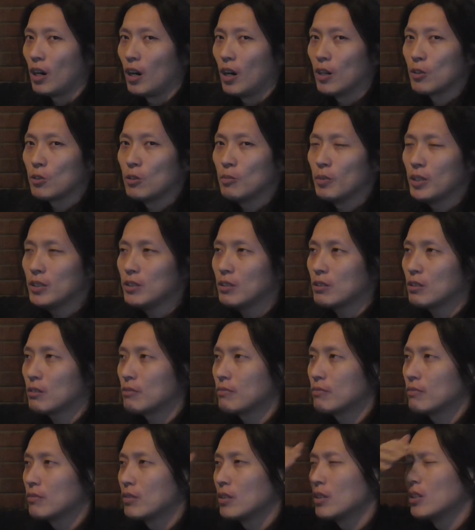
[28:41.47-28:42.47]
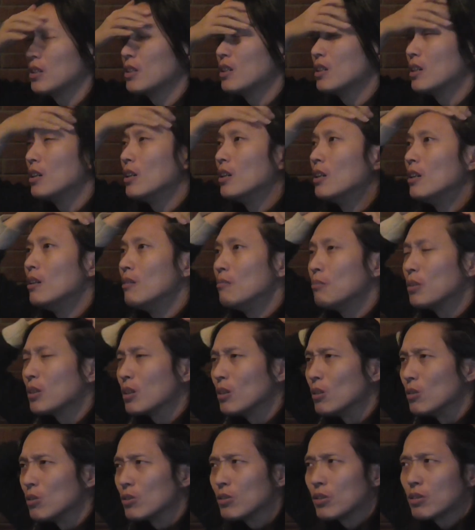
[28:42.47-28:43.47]
argument,
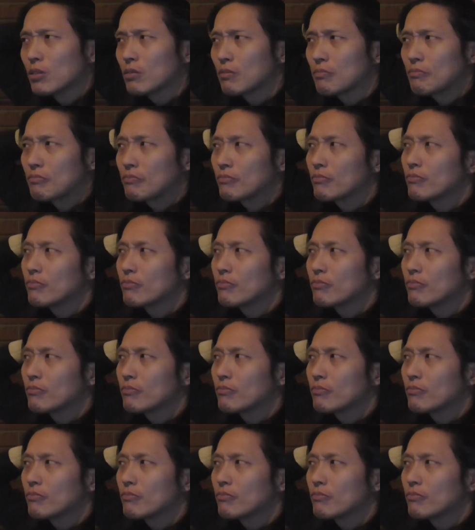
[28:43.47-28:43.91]
because